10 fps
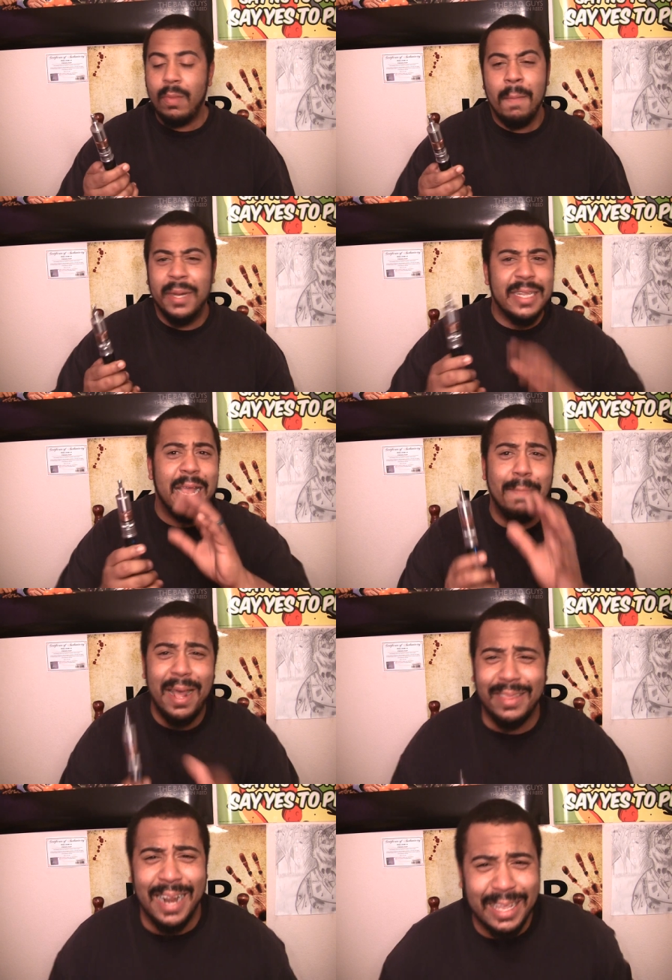But it's not
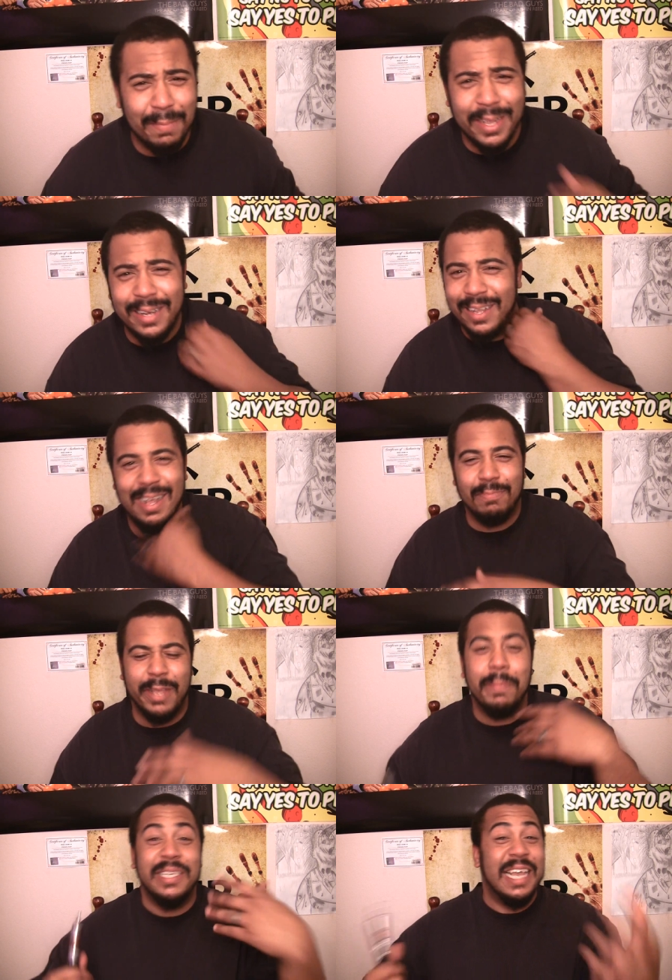about that. I keep getting,
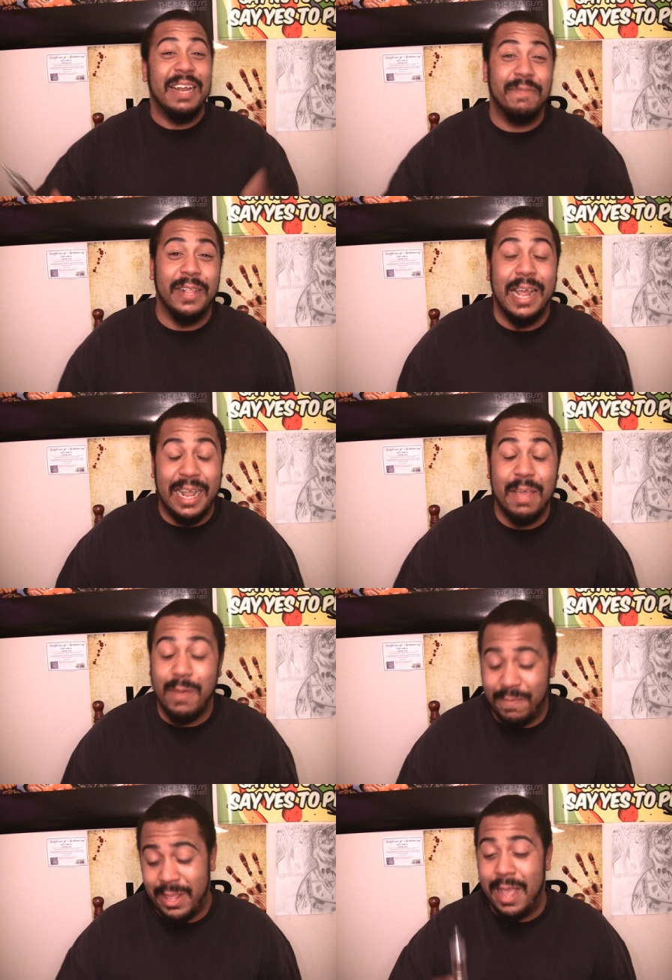I'm excited for that. I can't
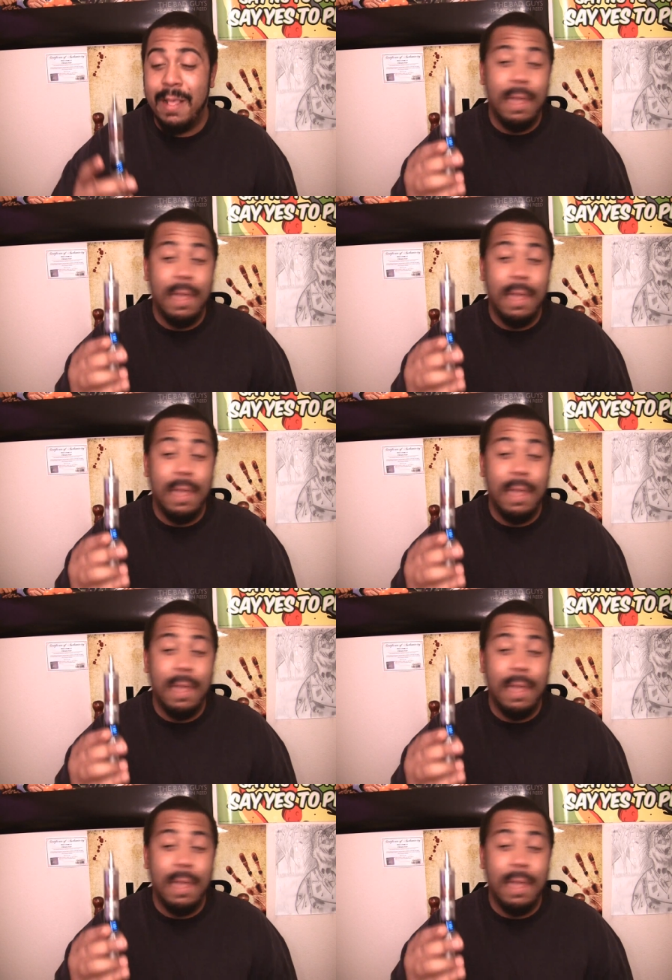wait for that.